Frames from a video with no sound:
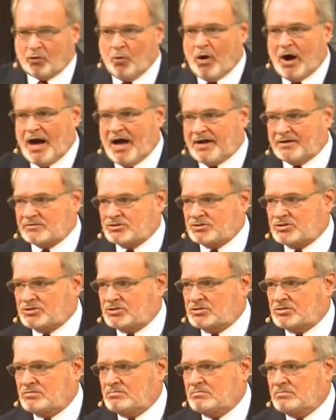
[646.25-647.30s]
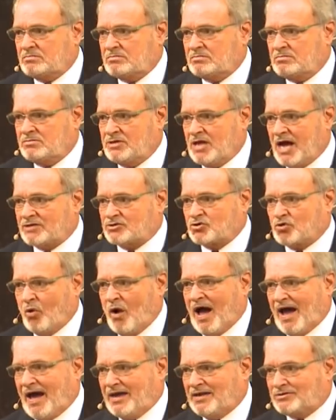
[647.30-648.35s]
Paul doesn't say it
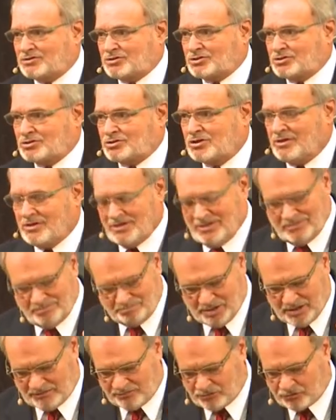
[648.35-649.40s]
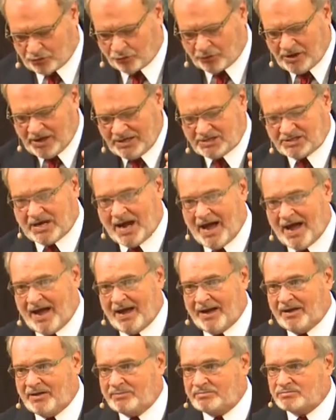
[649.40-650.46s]
once, not twice,
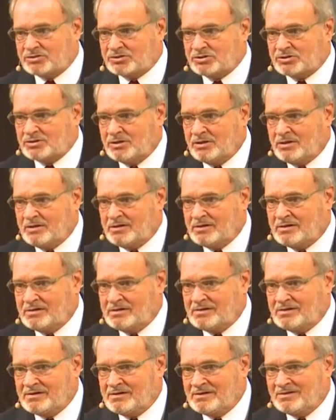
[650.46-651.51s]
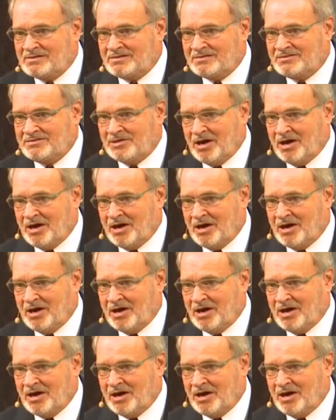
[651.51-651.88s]
but three times.